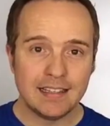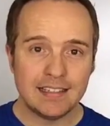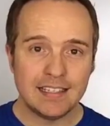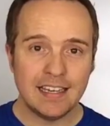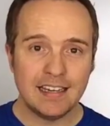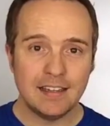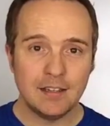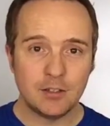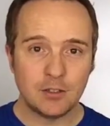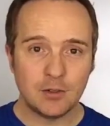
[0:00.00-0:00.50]
let's
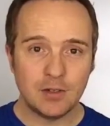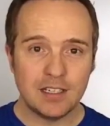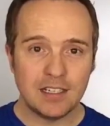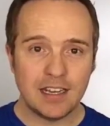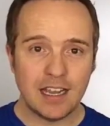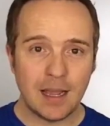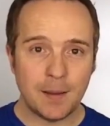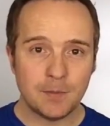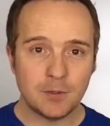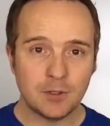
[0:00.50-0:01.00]
head in the screen
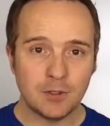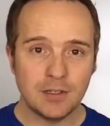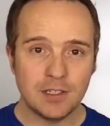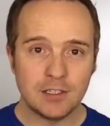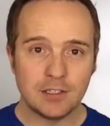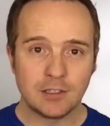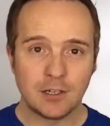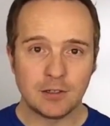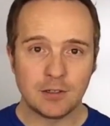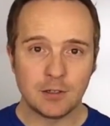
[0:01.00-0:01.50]
capture
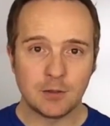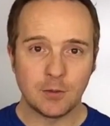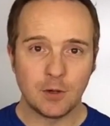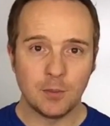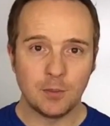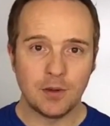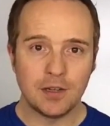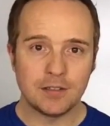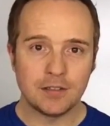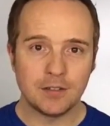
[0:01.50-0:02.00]
and start this
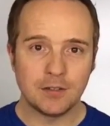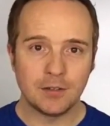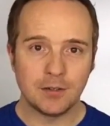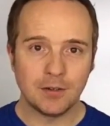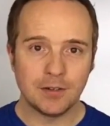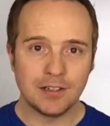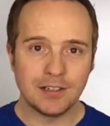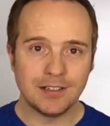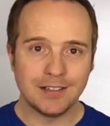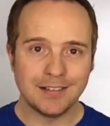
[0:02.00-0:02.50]
WordPress
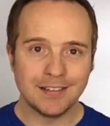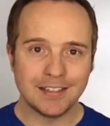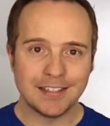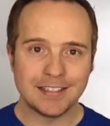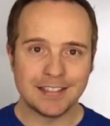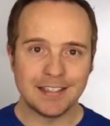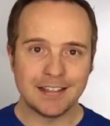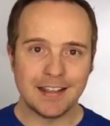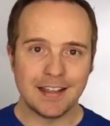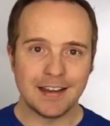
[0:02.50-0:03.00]
tutorial. I'll see you